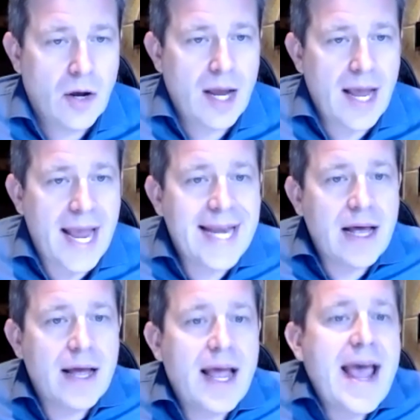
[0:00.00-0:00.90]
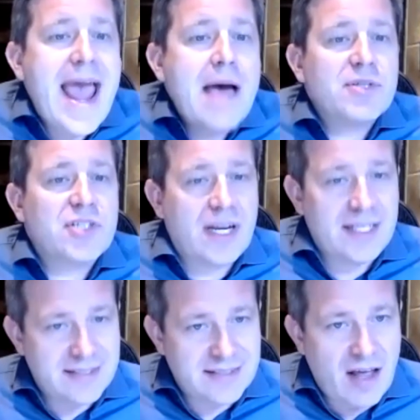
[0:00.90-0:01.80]
ADA, Amazon
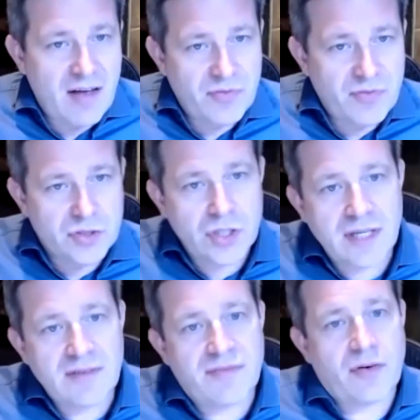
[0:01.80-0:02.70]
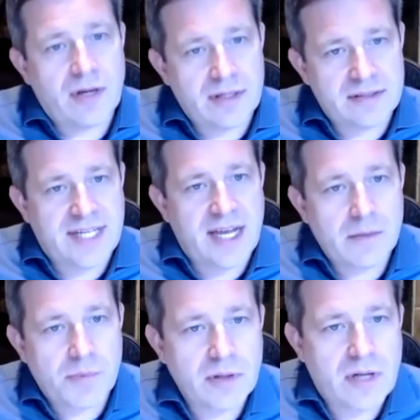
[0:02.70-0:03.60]
itself was looking for a
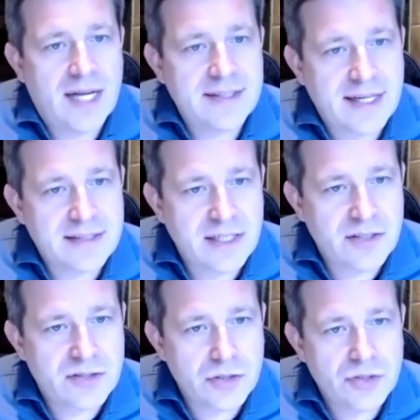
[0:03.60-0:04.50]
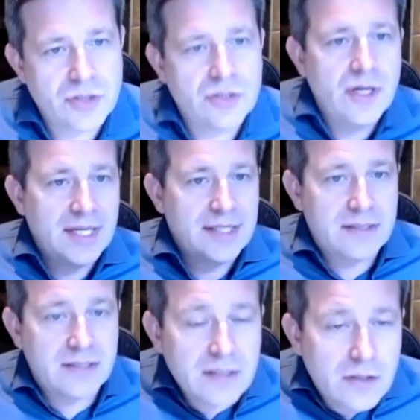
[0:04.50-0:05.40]
scalable contact center solution,
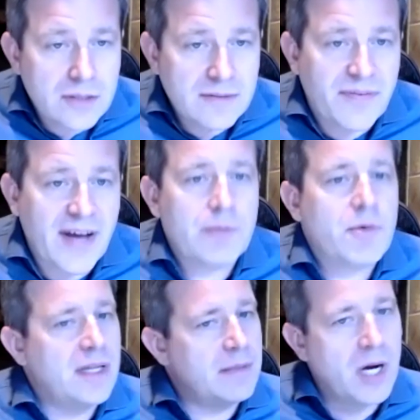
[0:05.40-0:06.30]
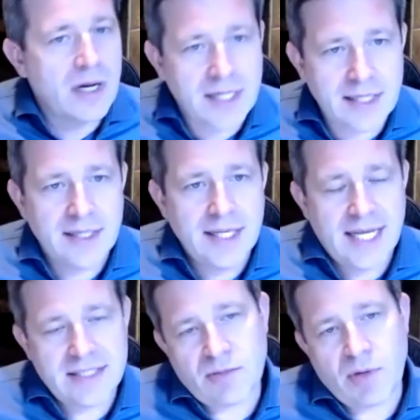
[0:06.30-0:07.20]
did, couldn't find one on the market,
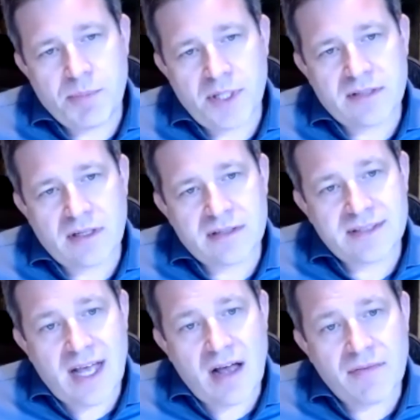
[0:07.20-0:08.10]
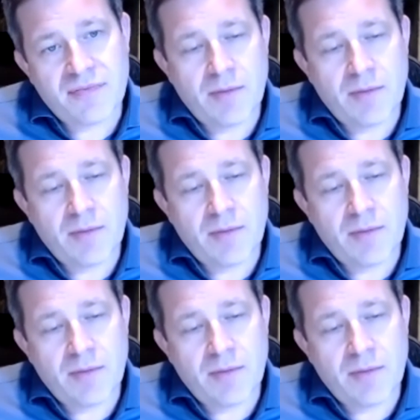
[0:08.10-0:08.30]
and so we built it ourselves. And we